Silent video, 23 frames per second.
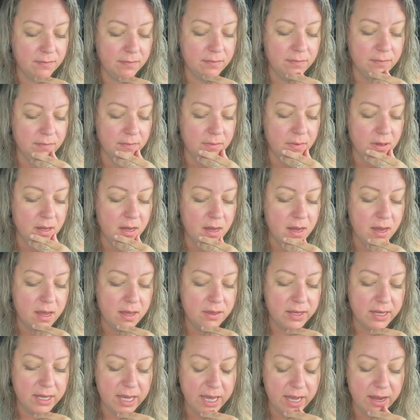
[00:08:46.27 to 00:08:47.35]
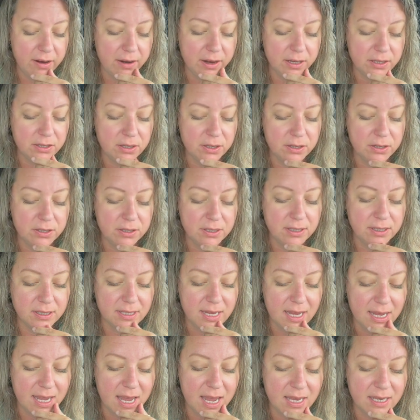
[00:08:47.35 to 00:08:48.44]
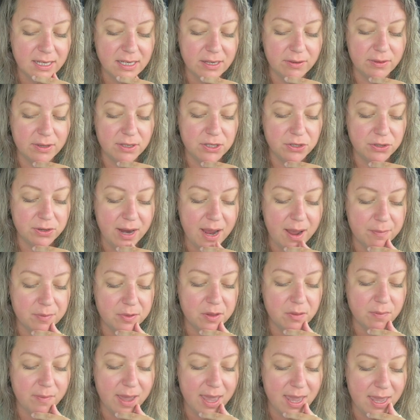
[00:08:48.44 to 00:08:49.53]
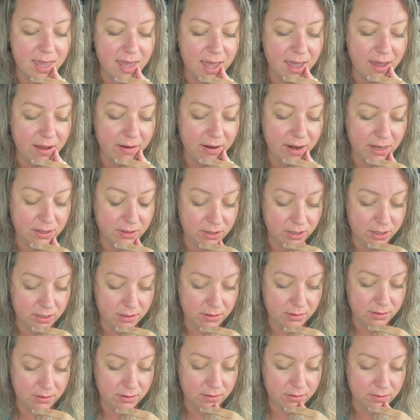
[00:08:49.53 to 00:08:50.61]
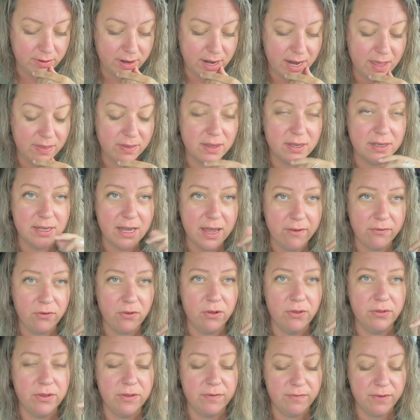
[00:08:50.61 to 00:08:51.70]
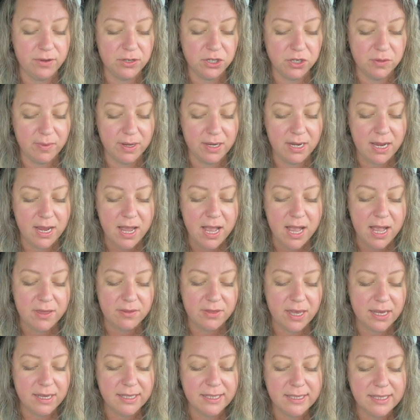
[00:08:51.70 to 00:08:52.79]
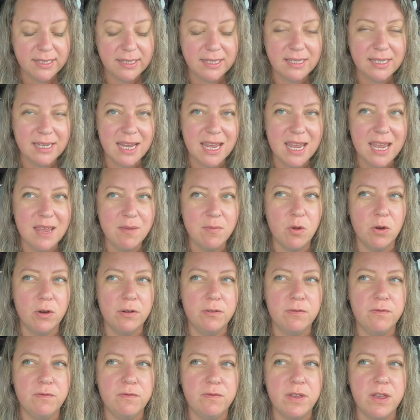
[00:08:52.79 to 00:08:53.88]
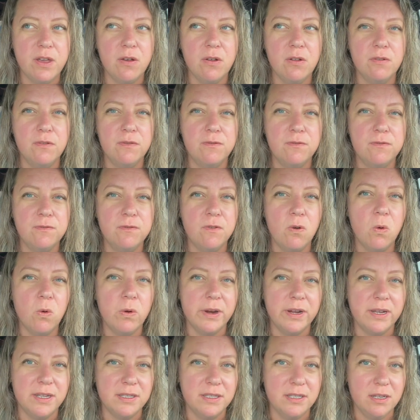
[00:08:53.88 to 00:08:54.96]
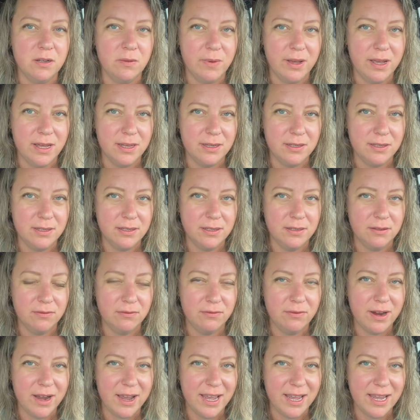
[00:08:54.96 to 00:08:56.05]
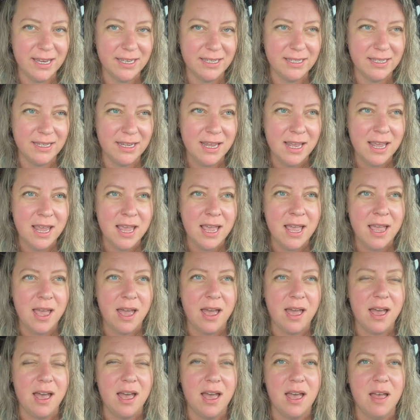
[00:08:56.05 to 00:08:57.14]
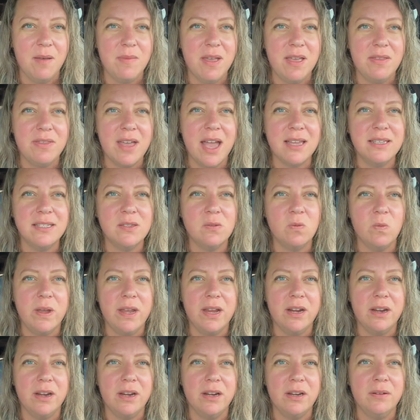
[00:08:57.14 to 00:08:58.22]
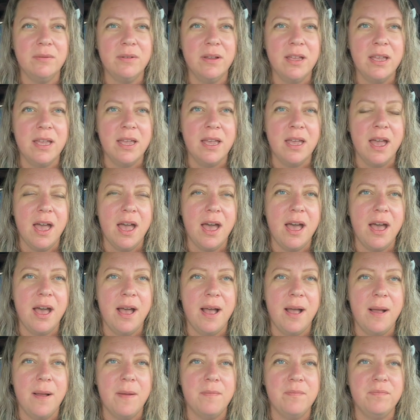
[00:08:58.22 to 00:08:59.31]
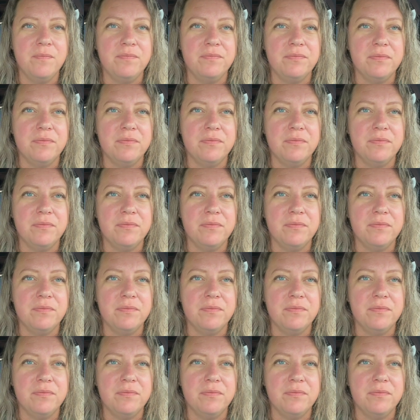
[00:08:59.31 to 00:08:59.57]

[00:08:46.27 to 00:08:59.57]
the characters seeking to entrap the main character, right? The devil, the fisherman, they seem or feel foreign to us, right? Um, and that's where, um,